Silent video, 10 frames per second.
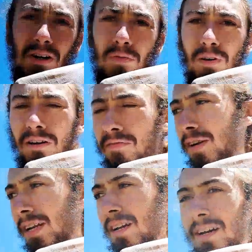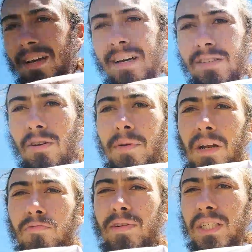all over it. So I'm going to
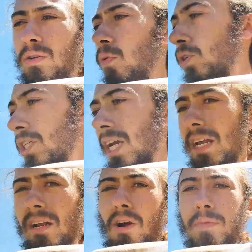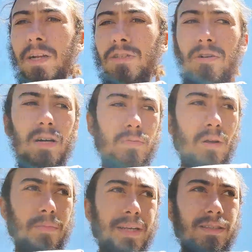risk washing it and hope that it dries while
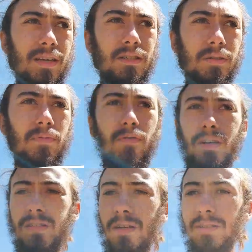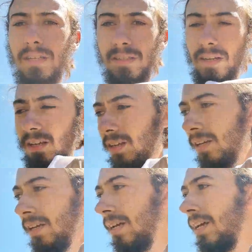I'm eating, just before I start eating.
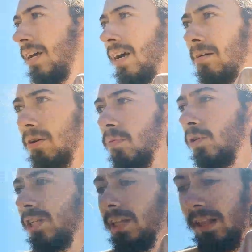I'm going to wash it in the